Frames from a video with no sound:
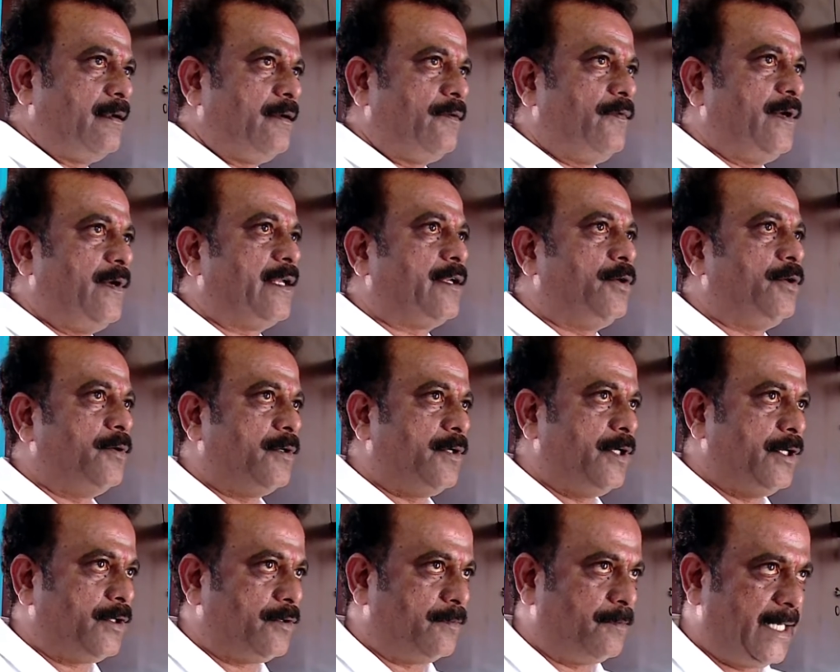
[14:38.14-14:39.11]
where you
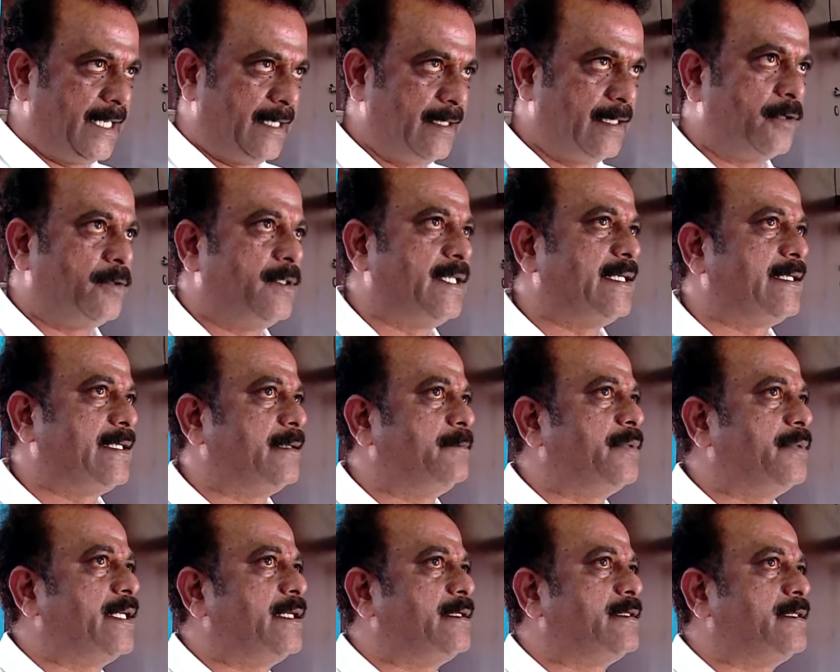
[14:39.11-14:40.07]
need to bring down the
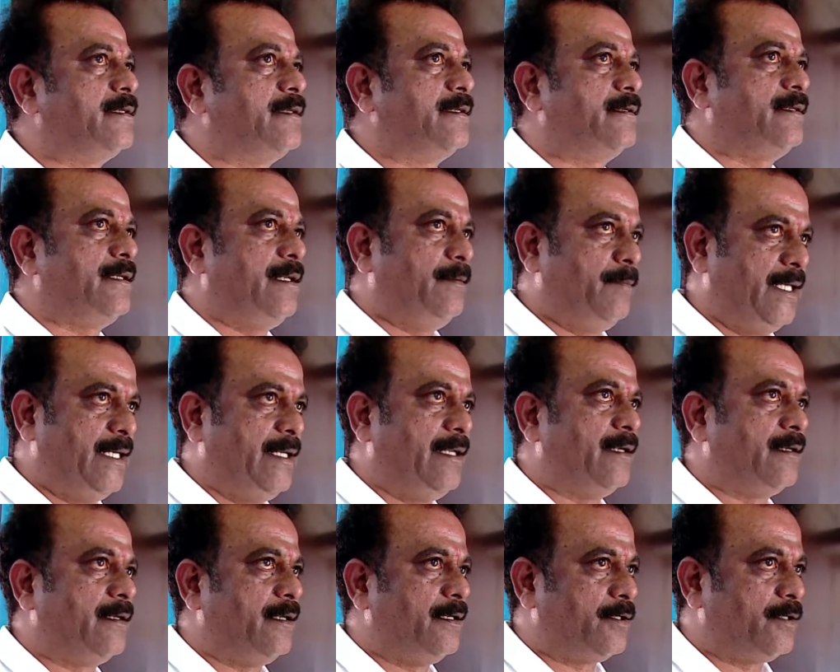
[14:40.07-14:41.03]
temperature
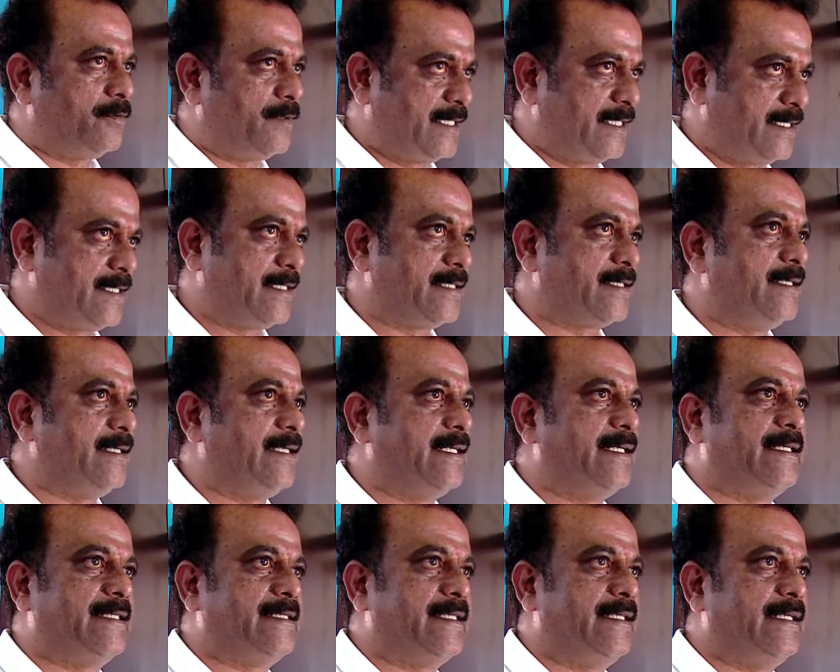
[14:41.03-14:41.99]
immediately to 160
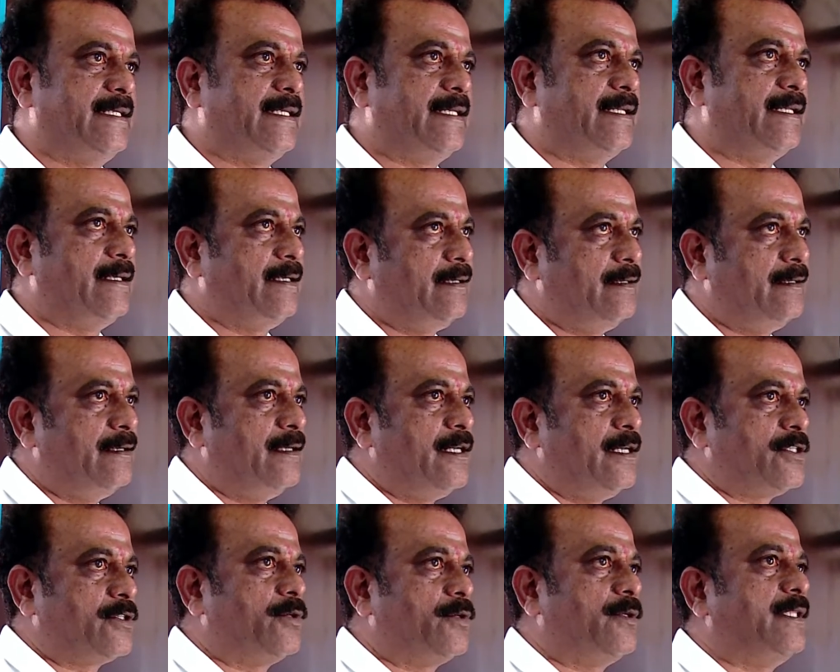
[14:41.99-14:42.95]
degrees centigrade.
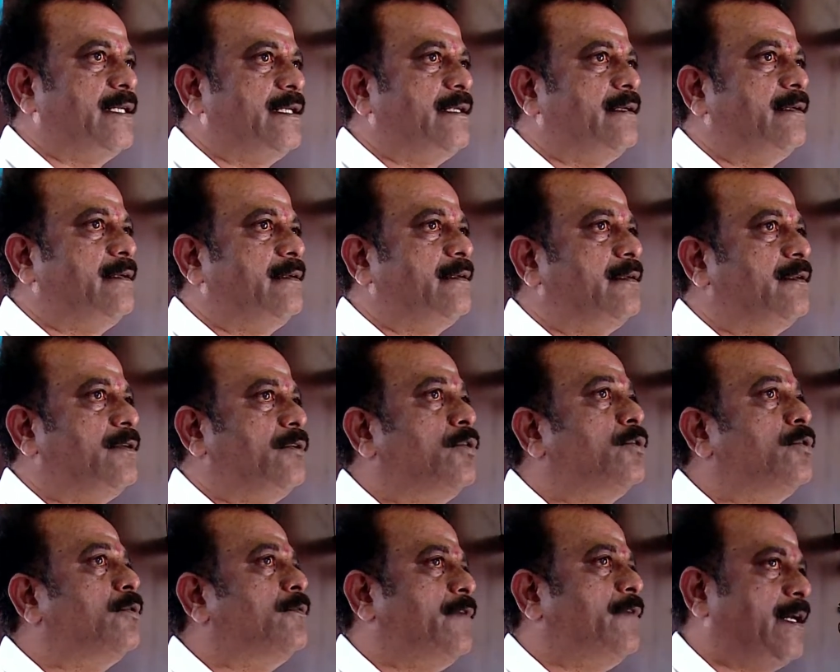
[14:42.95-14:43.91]
so that no
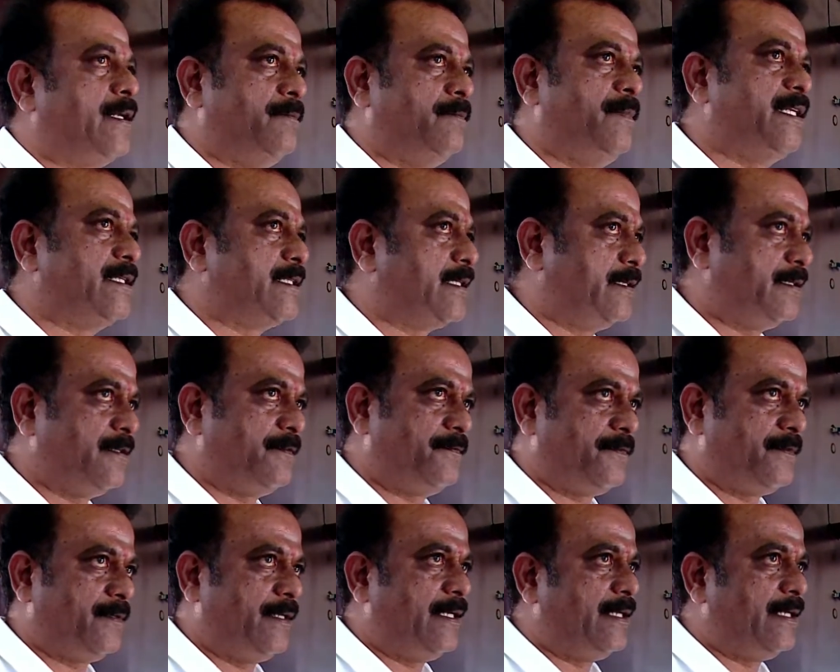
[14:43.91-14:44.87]
reformation of
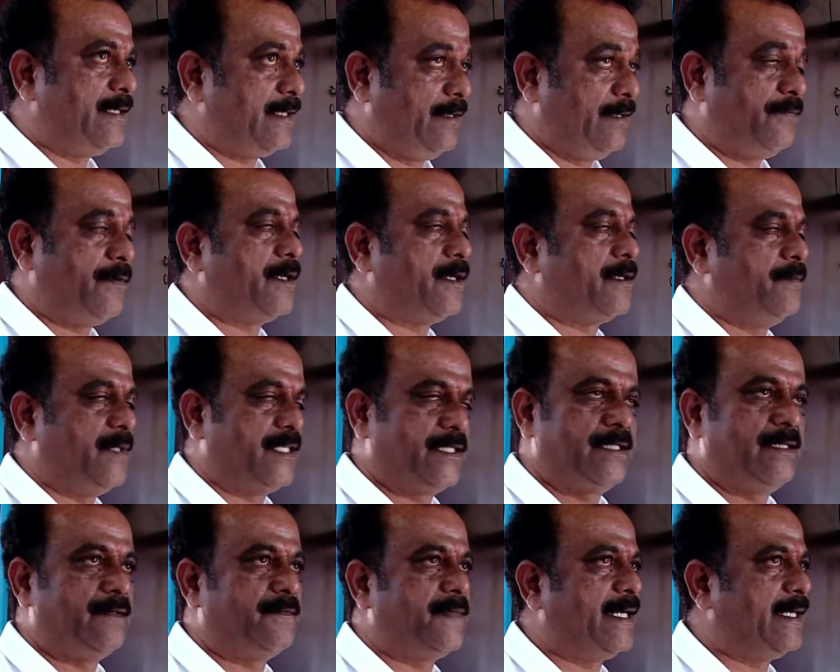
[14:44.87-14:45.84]

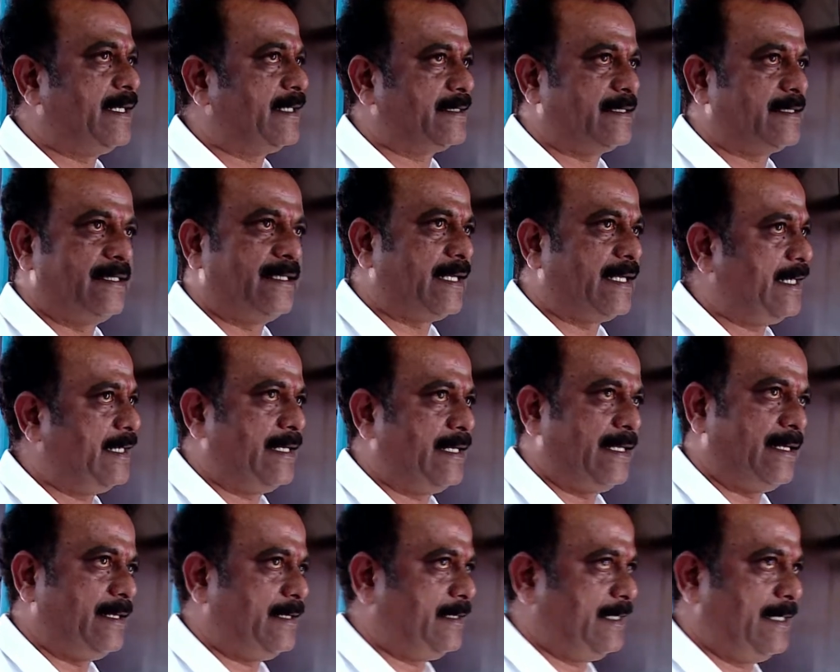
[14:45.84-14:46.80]
dioxin can
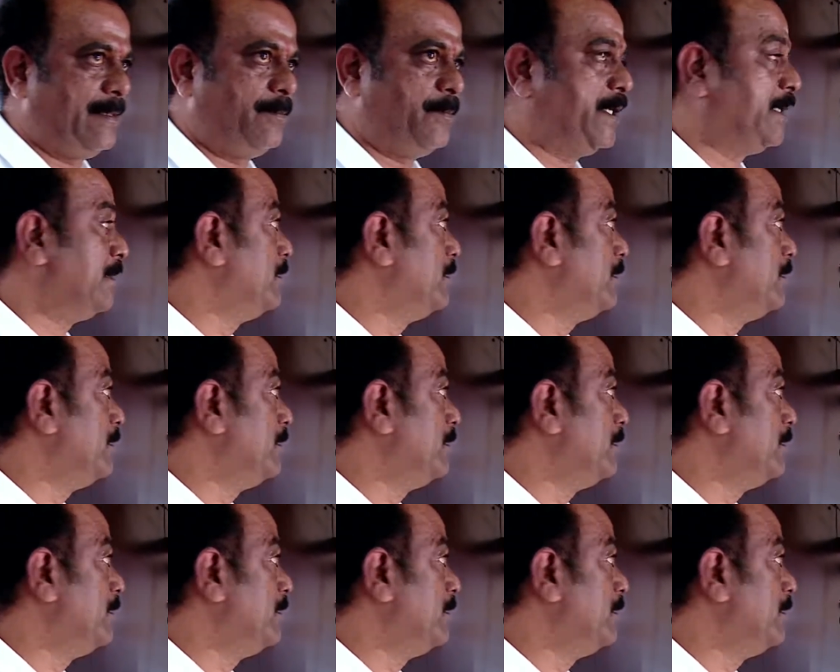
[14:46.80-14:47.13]
happen.